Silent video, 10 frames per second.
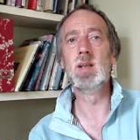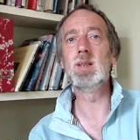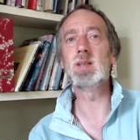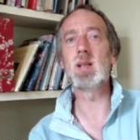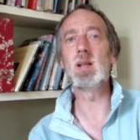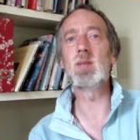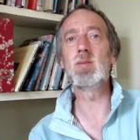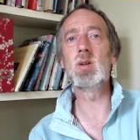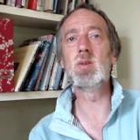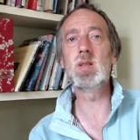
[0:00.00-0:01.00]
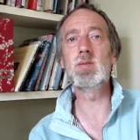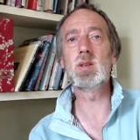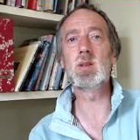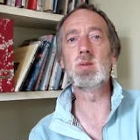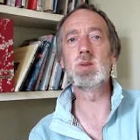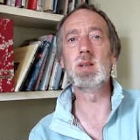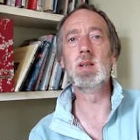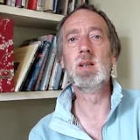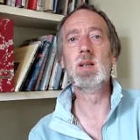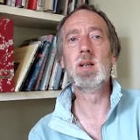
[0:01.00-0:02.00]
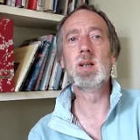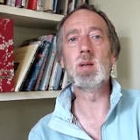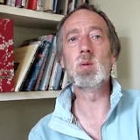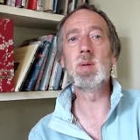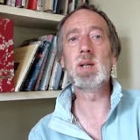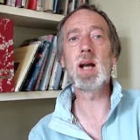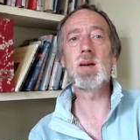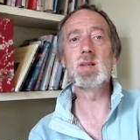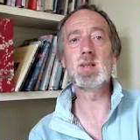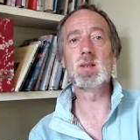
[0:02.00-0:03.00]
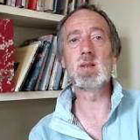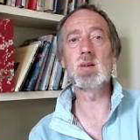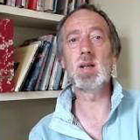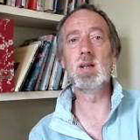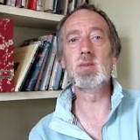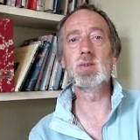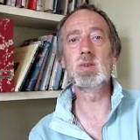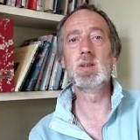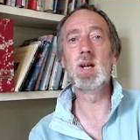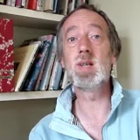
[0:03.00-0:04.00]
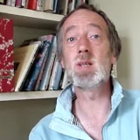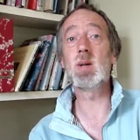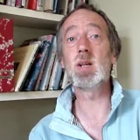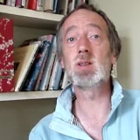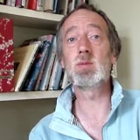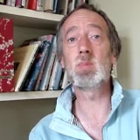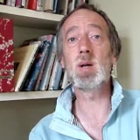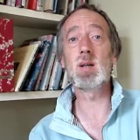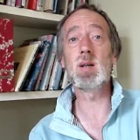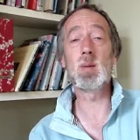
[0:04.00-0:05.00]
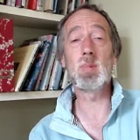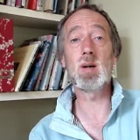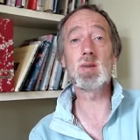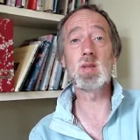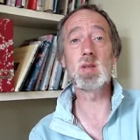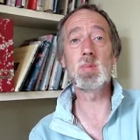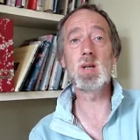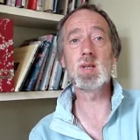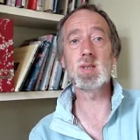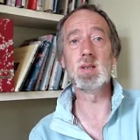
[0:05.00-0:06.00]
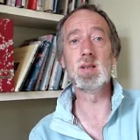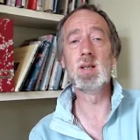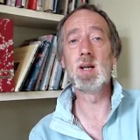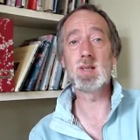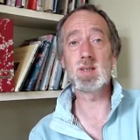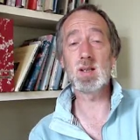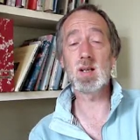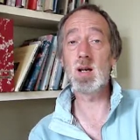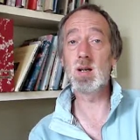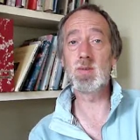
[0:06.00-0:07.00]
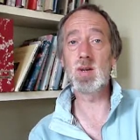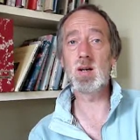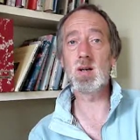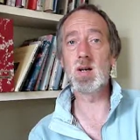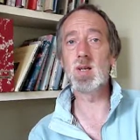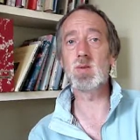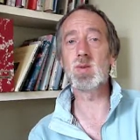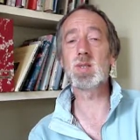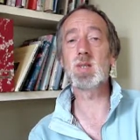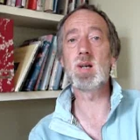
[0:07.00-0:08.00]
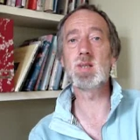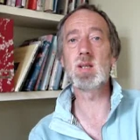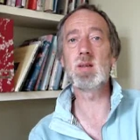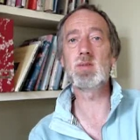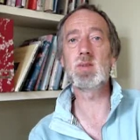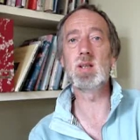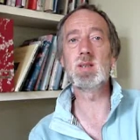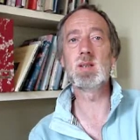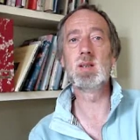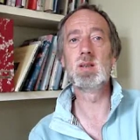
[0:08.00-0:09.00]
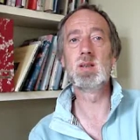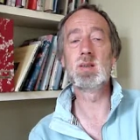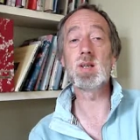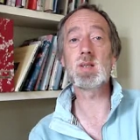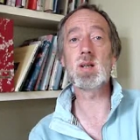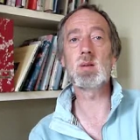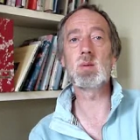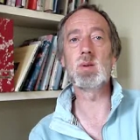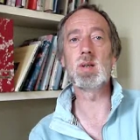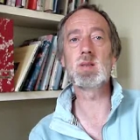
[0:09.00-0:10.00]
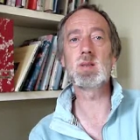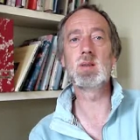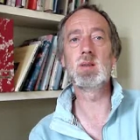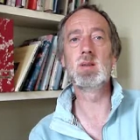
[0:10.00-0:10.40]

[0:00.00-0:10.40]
It is a lifelong difficulty that will be carried to the grave. It is much a part of the person as the colour of their eyes or the size of their feet. They're stuck with it.